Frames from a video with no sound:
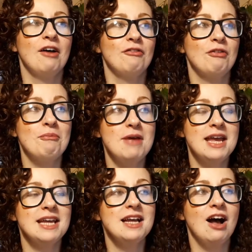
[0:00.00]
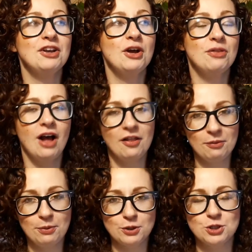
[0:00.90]
For me, I know that other
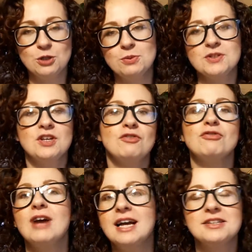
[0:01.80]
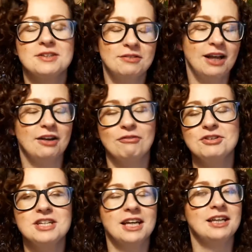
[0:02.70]
booktubers have read like
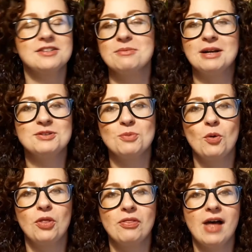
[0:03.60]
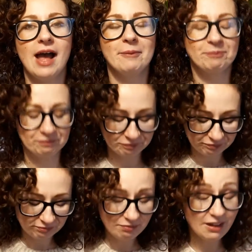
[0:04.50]
ridiculous amounts more than that,
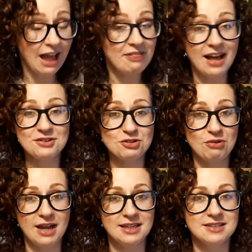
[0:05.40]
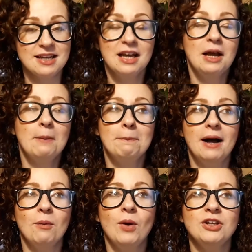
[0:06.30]
and that's great.
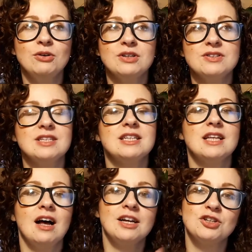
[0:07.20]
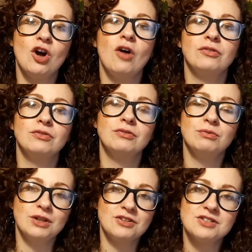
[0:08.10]
But when you consider that I'd gone
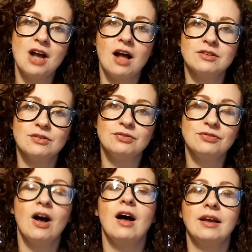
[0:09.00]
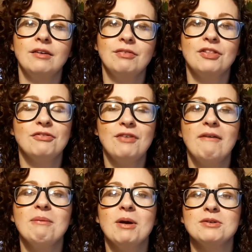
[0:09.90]
with a start of 5, at the
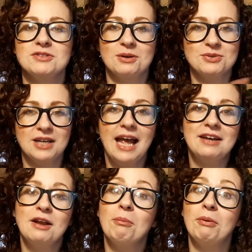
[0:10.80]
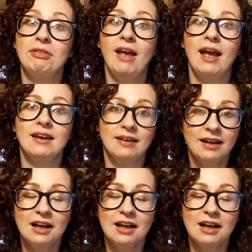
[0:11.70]
very most I was going to end up with 10.